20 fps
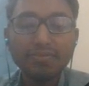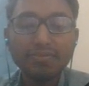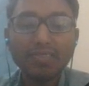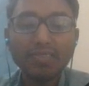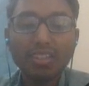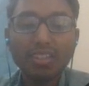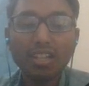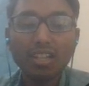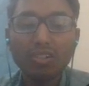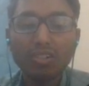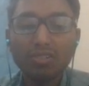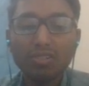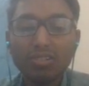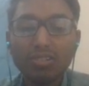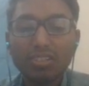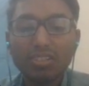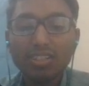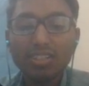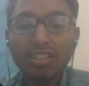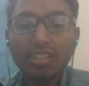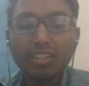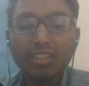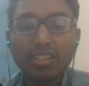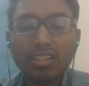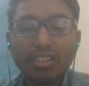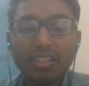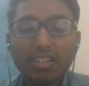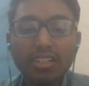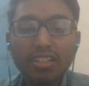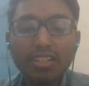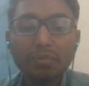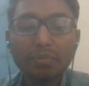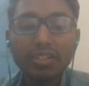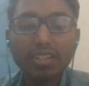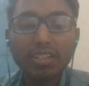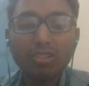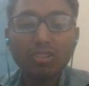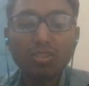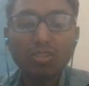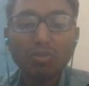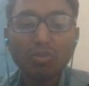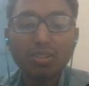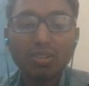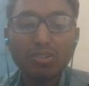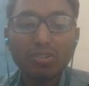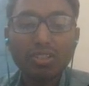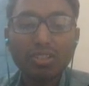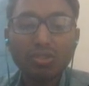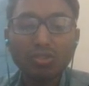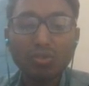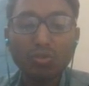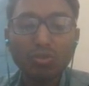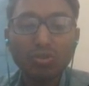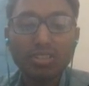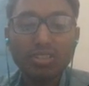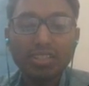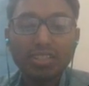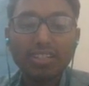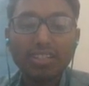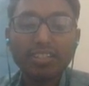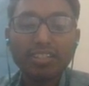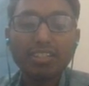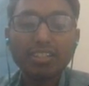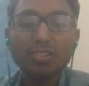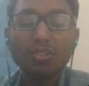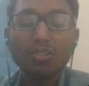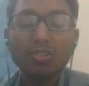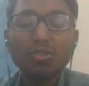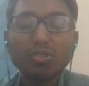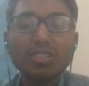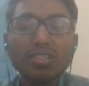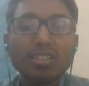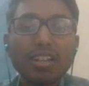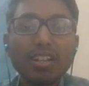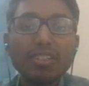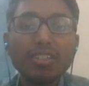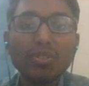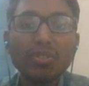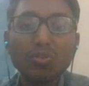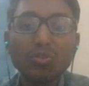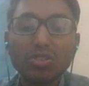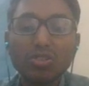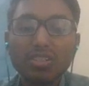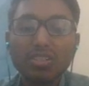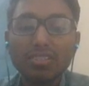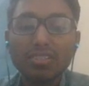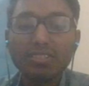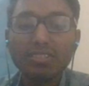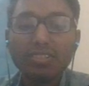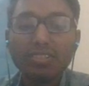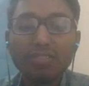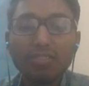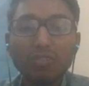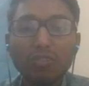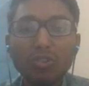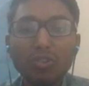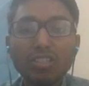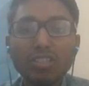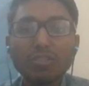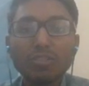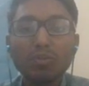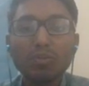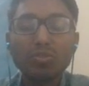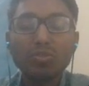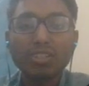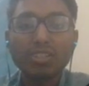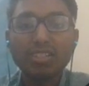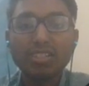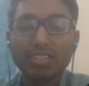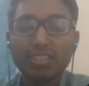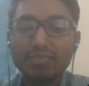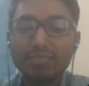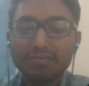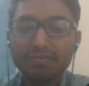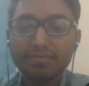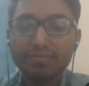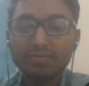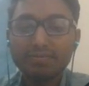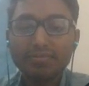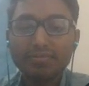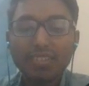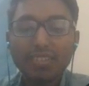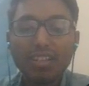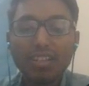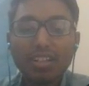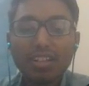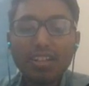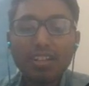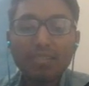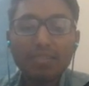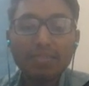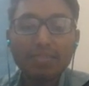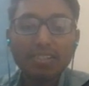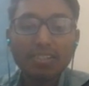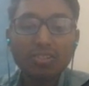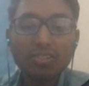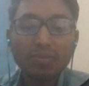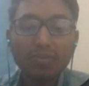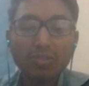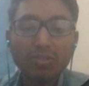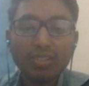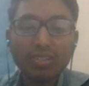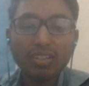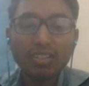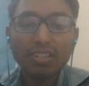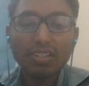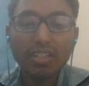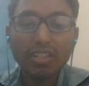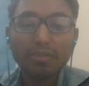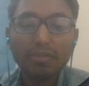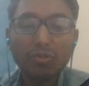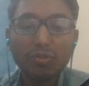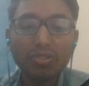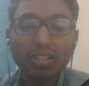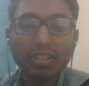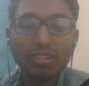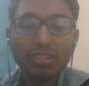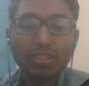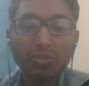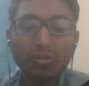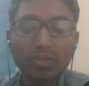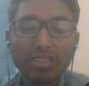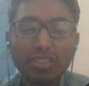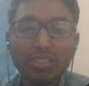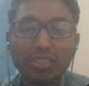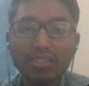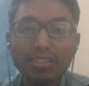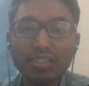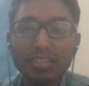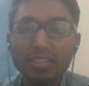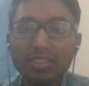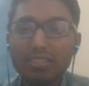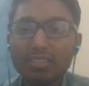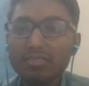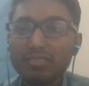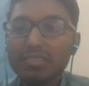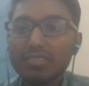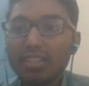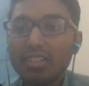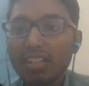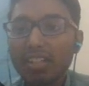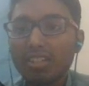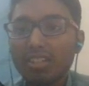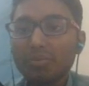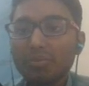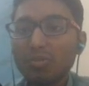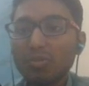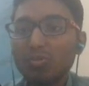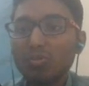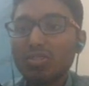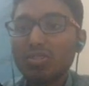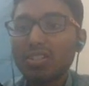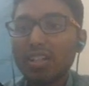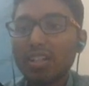Now, let me tell you about the tools and technologies I used for this project. First of all, I have to tell you one thing that I have used